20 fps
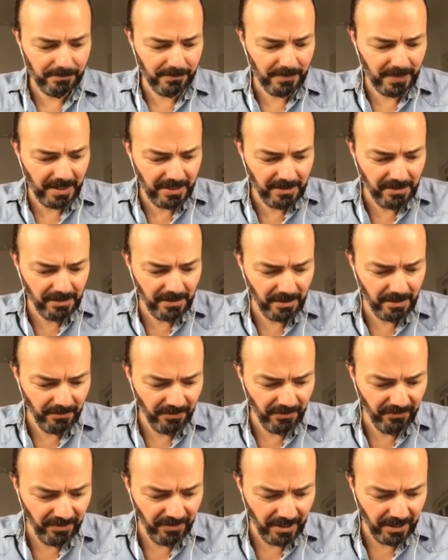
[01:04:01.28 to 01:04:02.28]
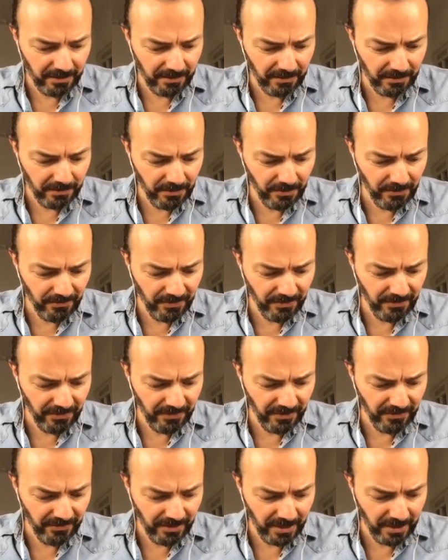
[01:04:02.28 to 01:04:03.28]
Let's see if I find if
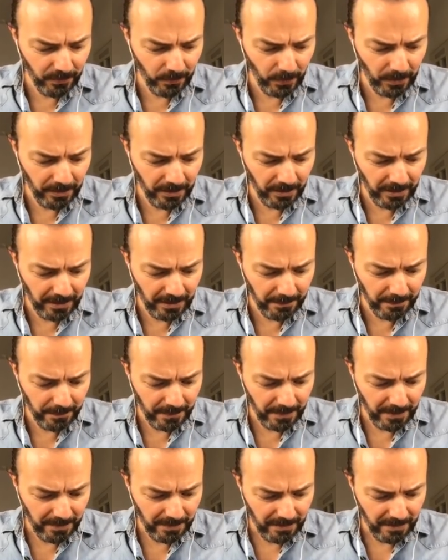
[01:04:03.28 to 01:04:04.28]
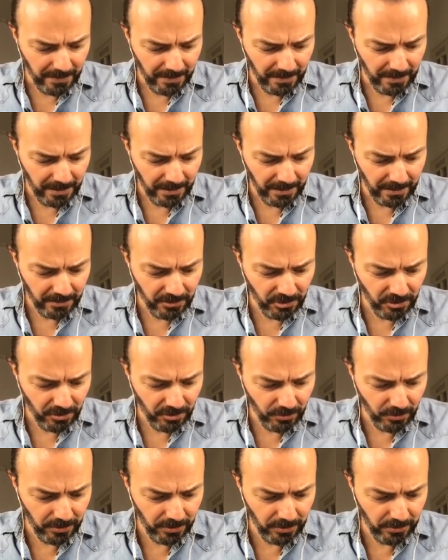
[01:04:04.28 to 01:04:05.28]
I find one that I'm, I can
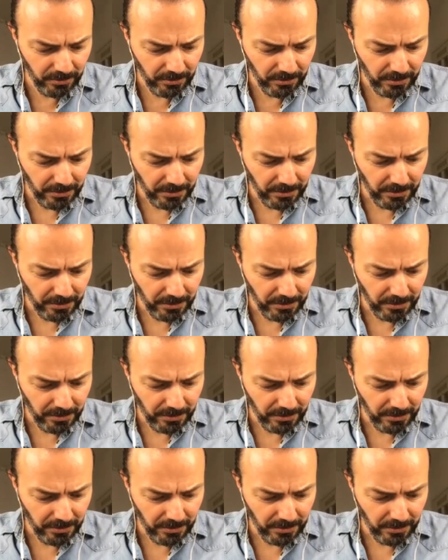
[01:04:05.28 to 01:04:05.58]
show you.